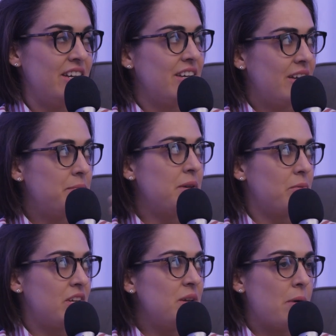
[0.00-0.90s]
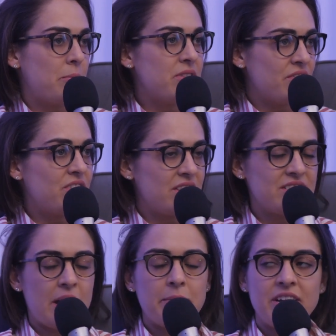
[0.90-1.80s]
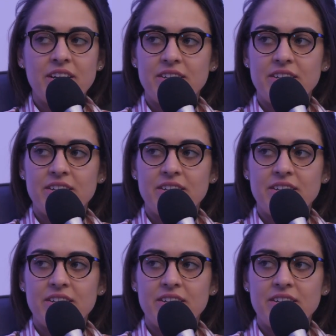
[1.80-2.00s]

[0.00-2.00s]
and be able to keep up with everything that's happening.